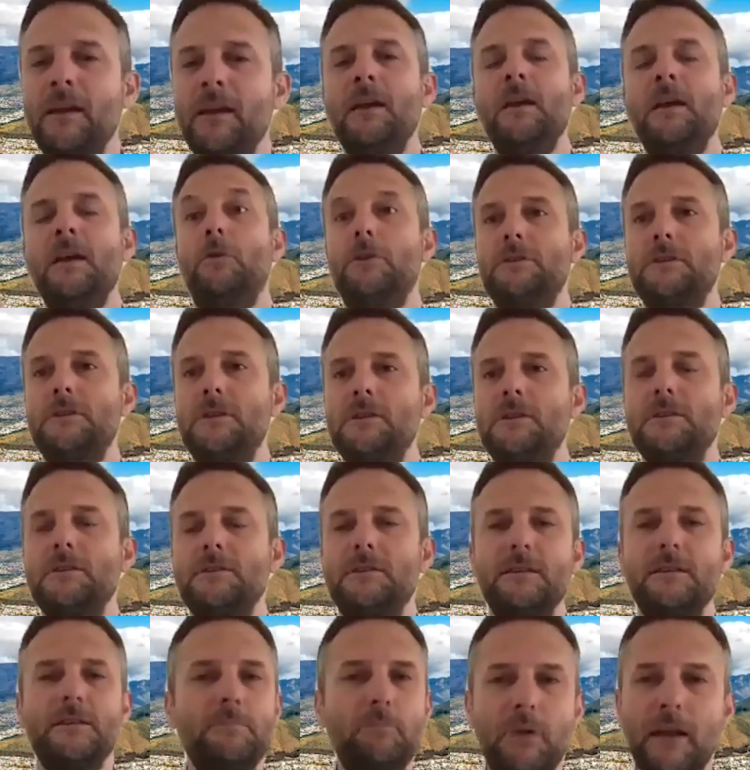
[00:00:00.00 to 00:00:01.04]
versus
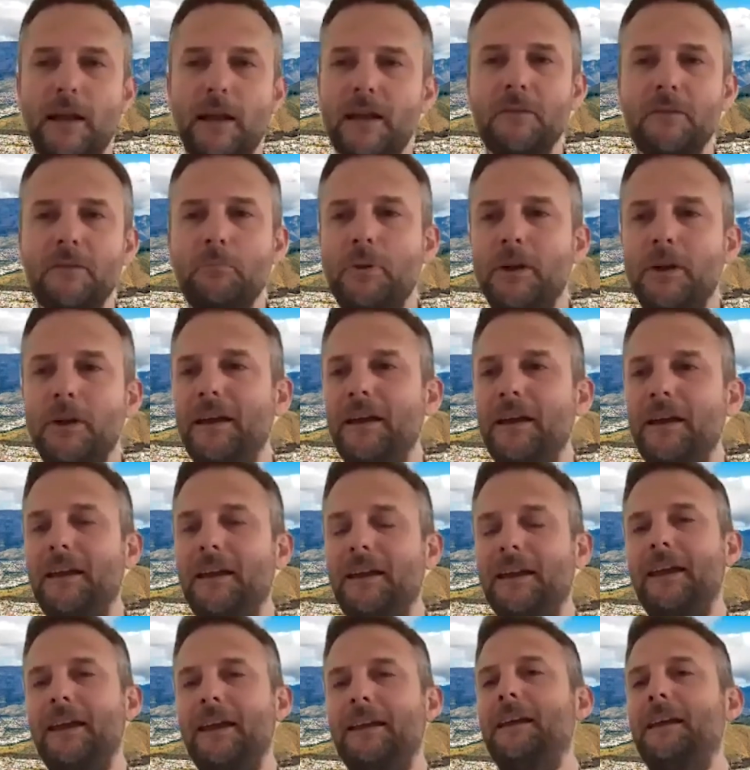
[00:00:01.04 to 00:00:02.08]
this plug and play
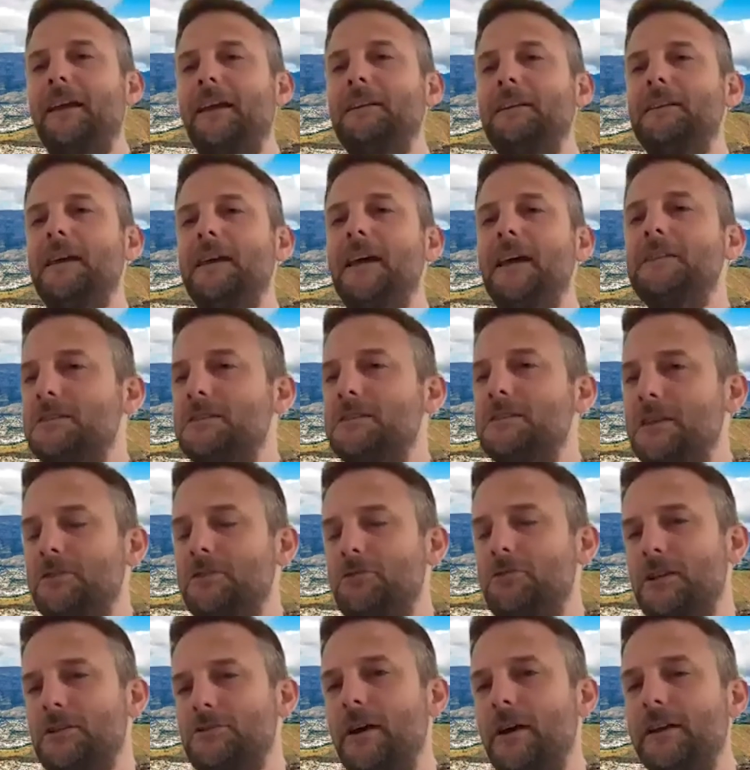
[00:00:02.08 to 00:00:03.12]
and data centric
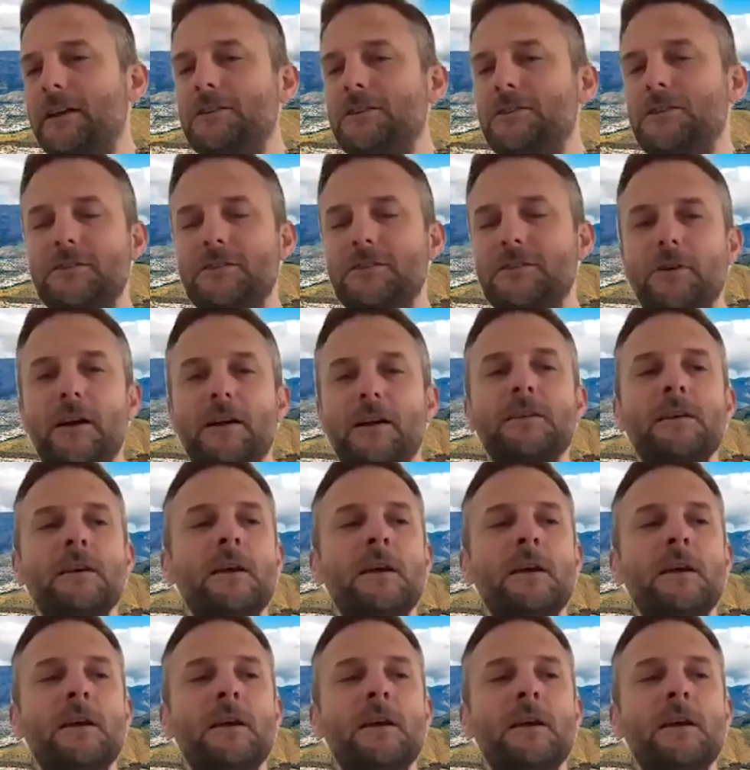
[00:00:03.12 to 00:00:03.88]
strategies, right?